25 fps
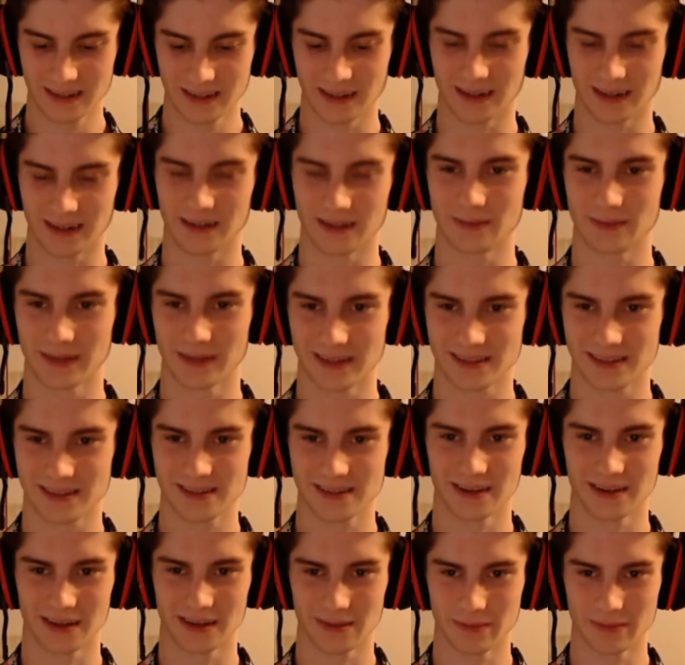which is part
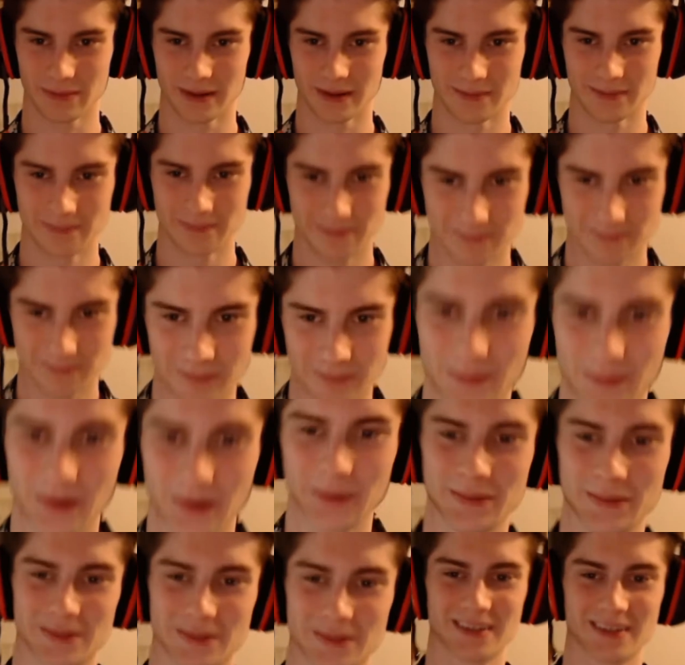
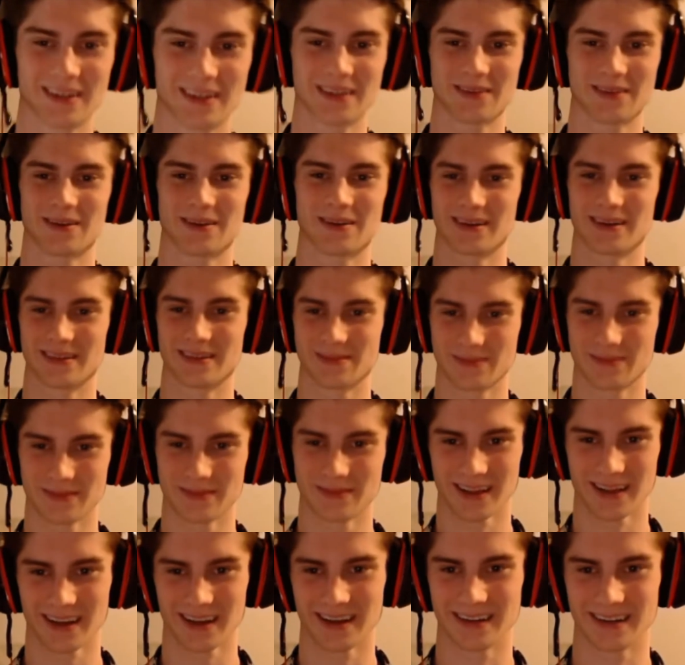of my purpose
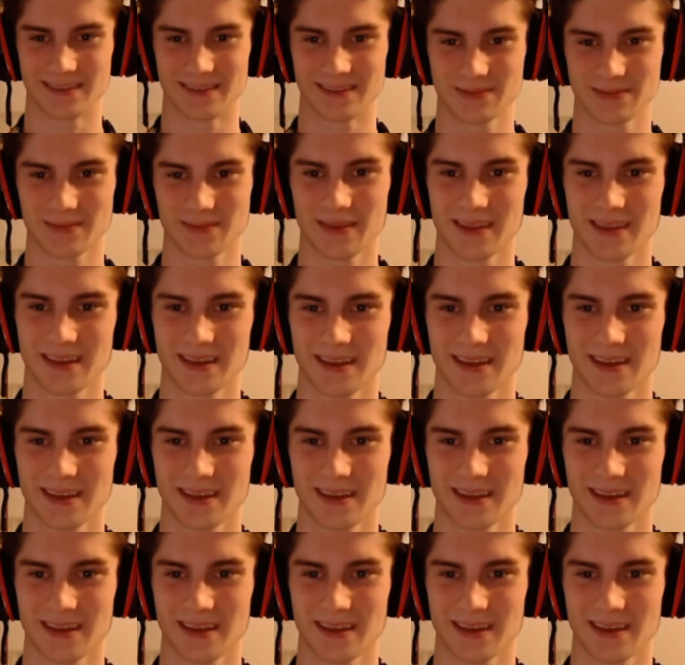statement.